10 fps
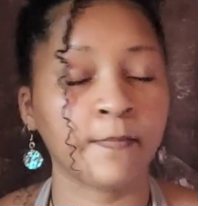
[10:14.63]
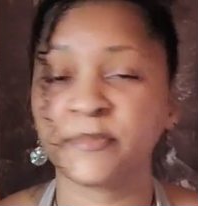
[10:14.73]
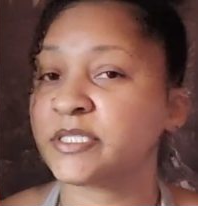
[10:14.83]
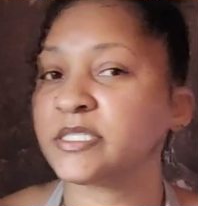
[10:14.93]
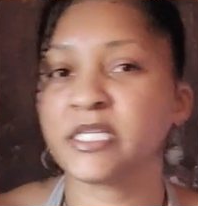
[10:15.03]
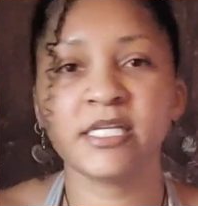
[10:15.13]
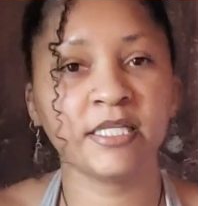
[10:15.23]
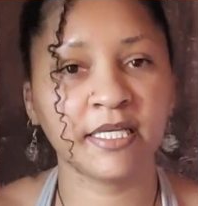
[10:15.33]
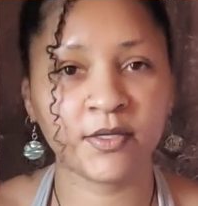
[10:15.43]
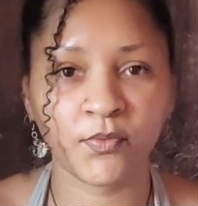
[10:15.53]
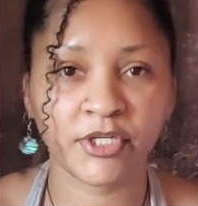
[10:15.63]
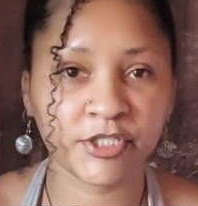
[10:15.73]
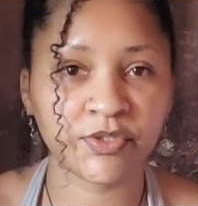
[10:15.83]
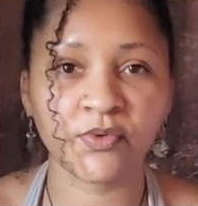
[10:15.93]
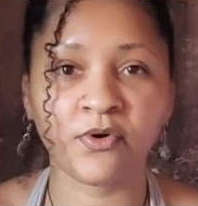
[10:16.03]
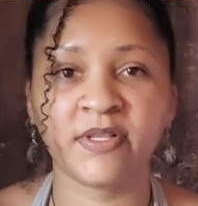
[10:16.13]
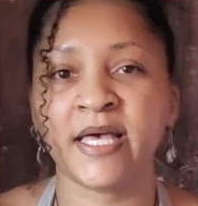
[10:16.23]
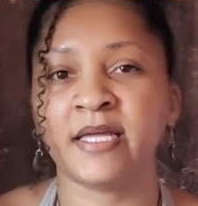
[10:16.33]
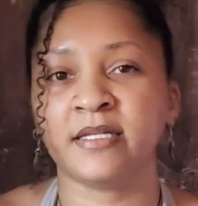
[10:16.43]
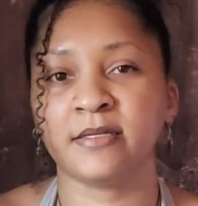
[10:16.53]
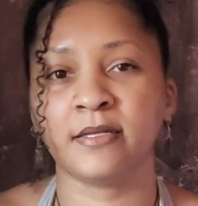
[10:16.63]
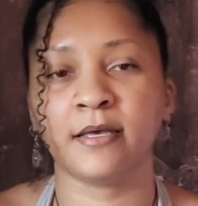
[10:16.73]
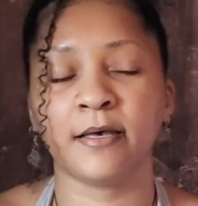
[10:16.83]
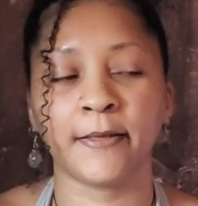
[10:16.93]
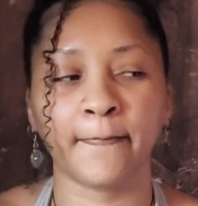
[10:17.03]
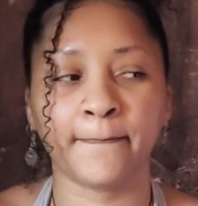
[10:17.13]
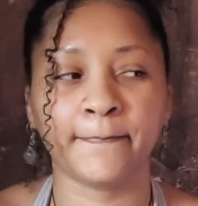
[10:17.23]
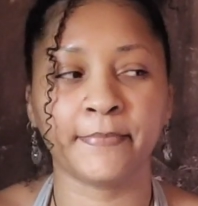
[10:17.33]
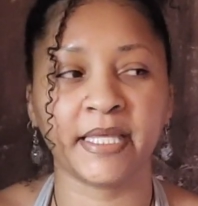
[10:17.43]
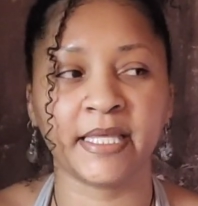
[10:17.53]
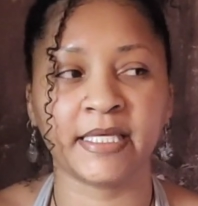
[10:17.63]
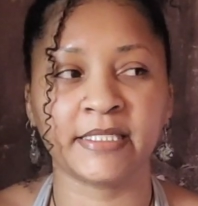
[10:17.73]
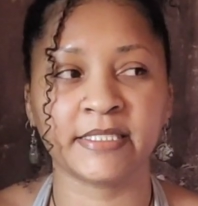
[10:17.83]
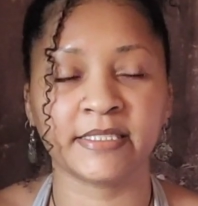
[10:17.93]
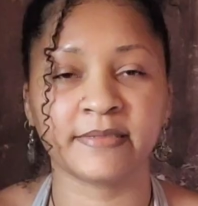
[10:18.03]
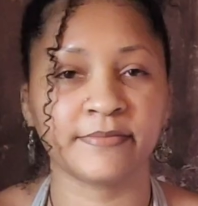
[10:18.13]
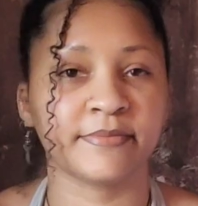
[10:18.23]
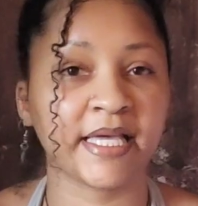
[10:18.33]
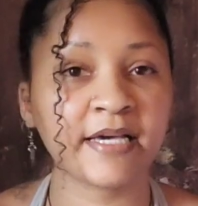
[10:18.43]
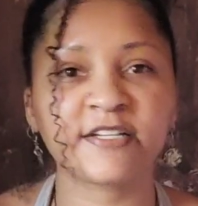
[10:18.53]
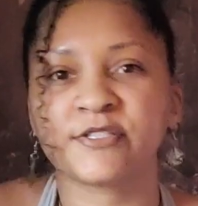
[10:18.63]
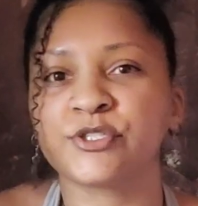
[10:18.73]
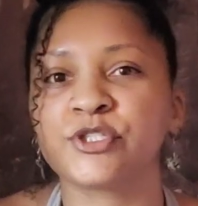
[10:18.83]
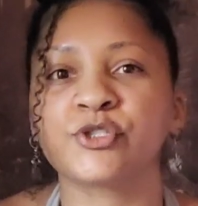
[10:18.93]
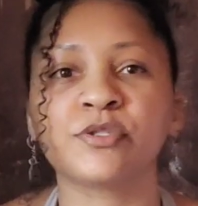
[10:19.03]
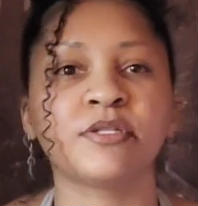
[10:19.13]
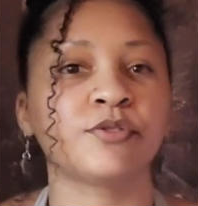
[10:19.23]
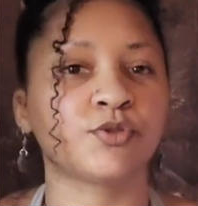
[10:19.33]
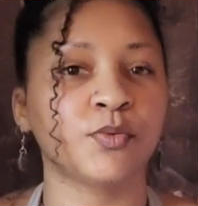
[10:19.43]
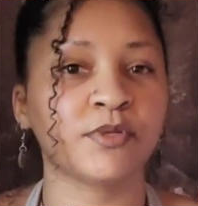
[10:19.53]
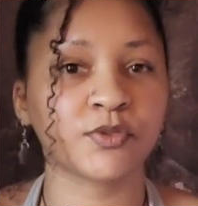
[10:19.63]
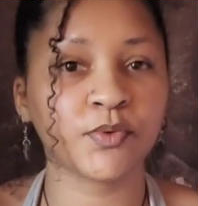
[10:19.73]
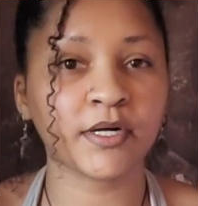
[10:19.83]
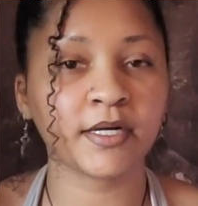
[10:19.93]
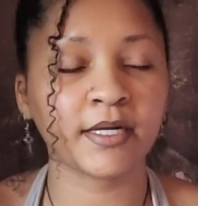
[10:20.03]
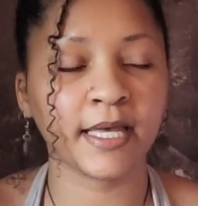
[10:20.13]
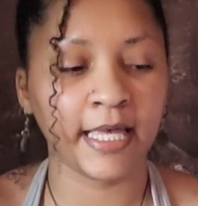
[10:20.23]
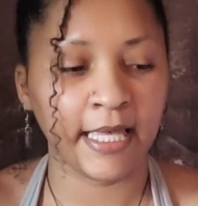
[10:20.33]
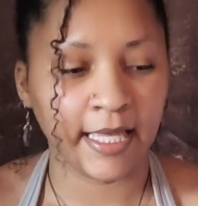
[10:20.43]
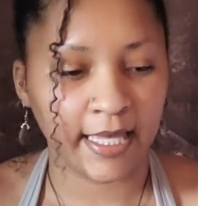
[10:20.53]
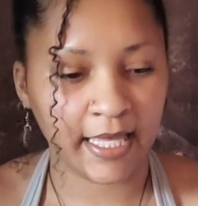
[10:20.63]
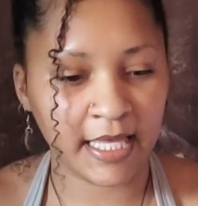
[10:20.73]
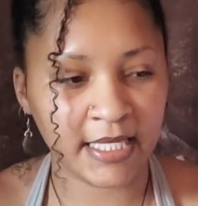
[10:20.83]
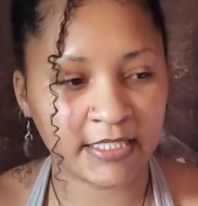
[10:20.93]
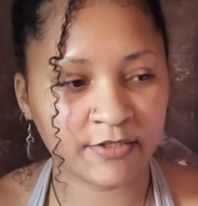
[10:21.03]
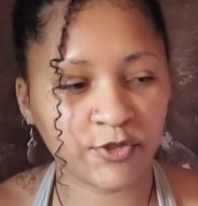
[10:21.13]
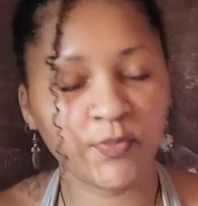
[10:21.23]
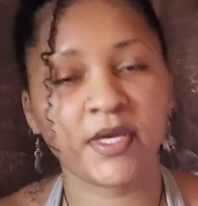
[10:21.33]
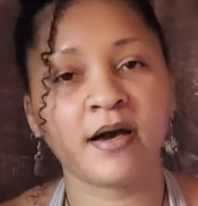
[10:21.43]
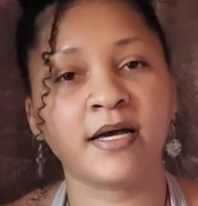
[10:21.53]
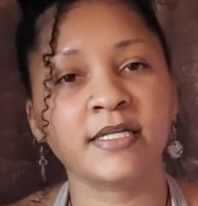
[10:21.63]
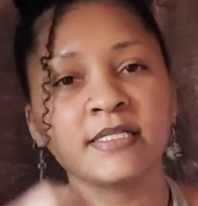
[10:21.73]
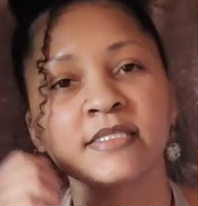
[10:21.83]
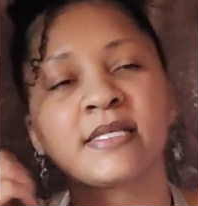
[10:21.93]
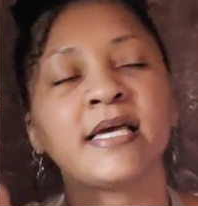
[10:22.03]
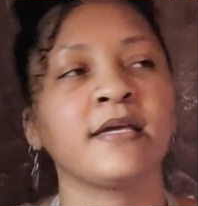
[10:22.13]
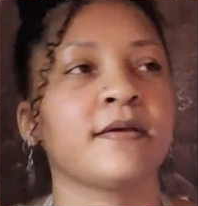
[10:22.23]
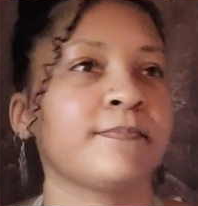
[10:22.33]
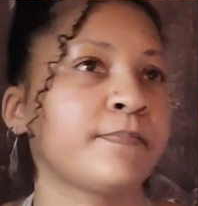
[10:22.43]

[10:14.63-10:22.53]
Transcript: She didn't want to do all that. And yeah, because it's too much work. And to be honest, like